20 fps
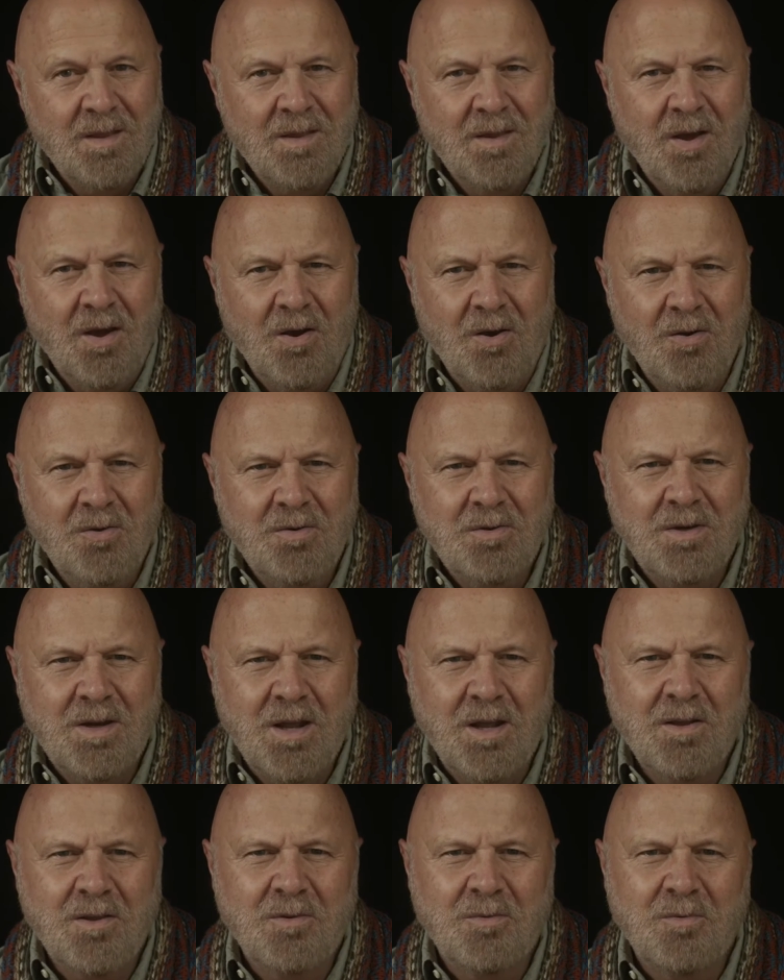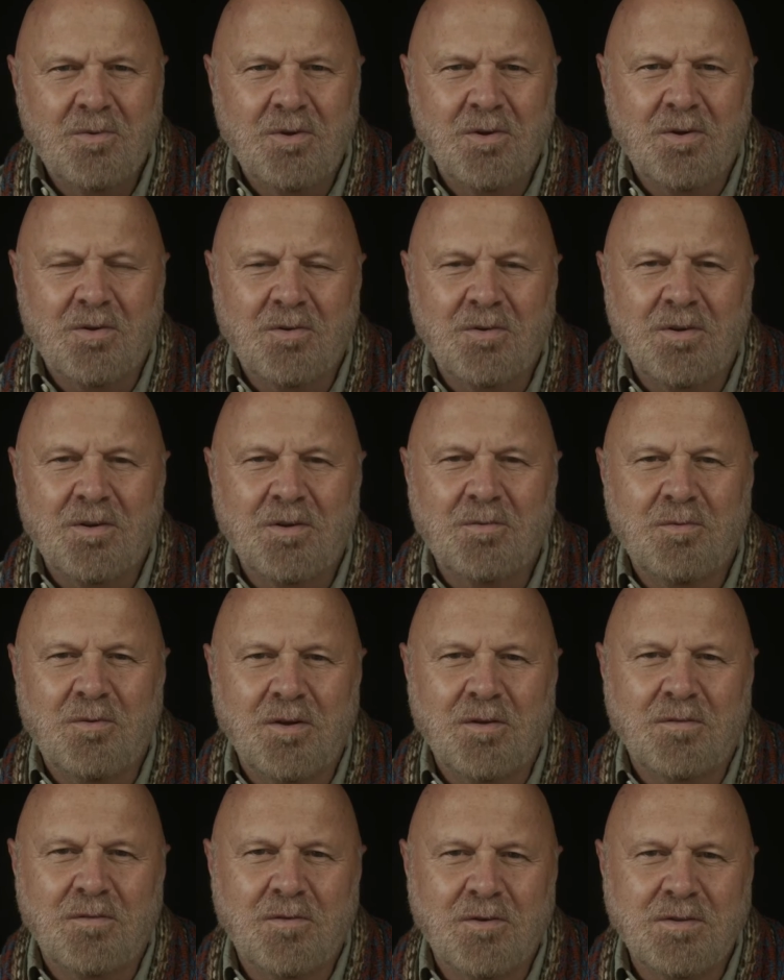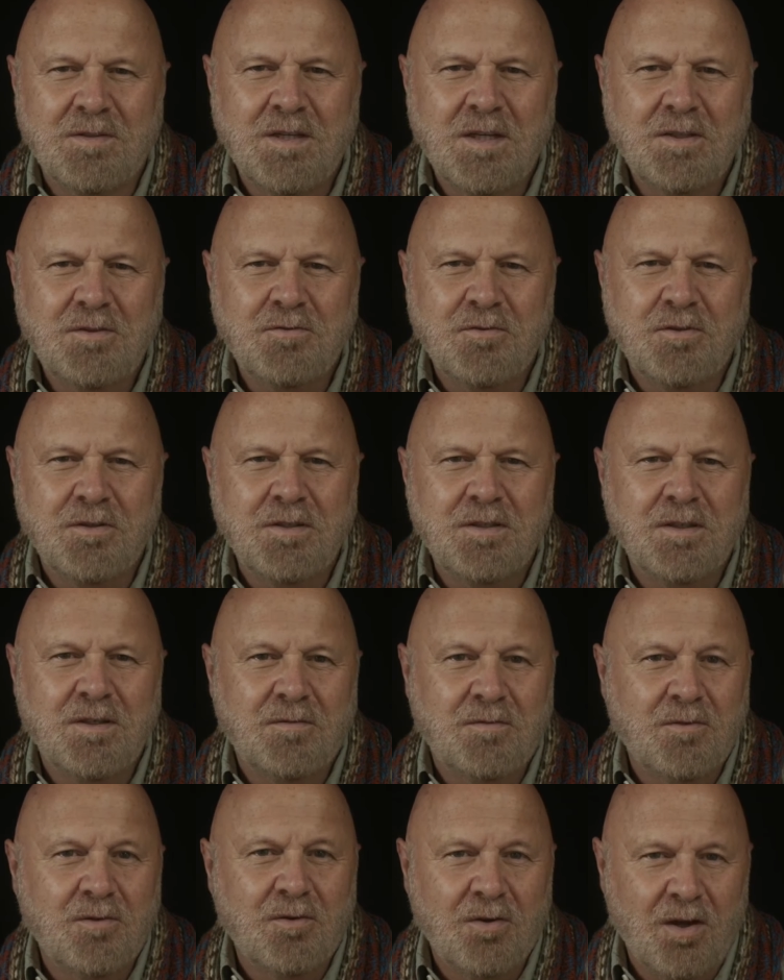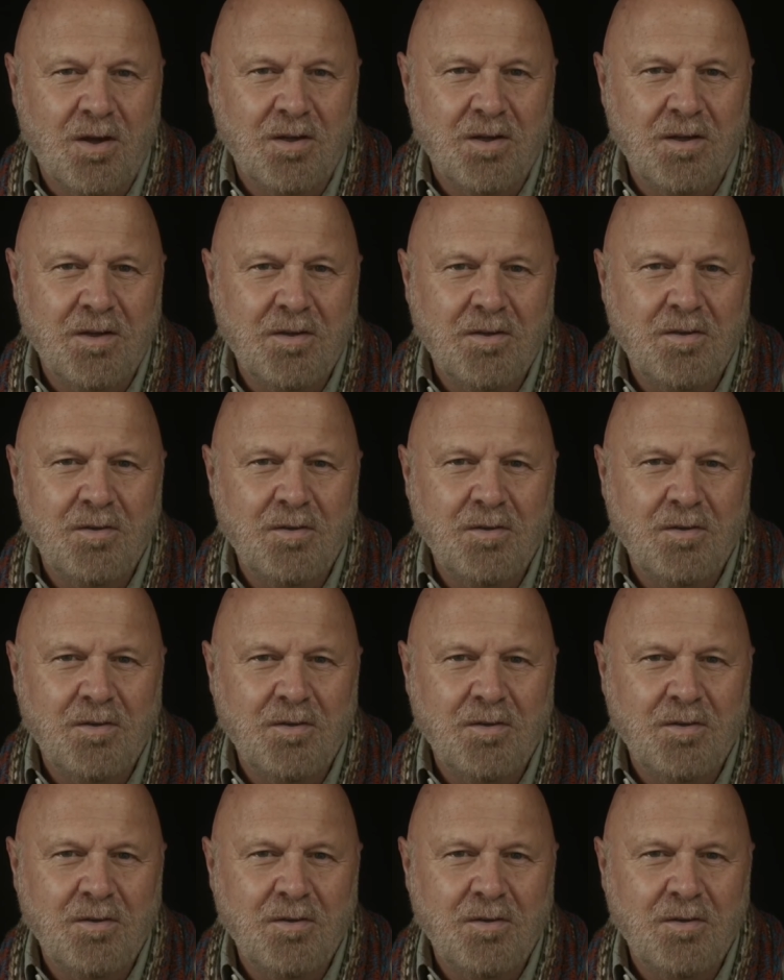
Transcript: Though, now that we are in the 21st century, if you're lucky,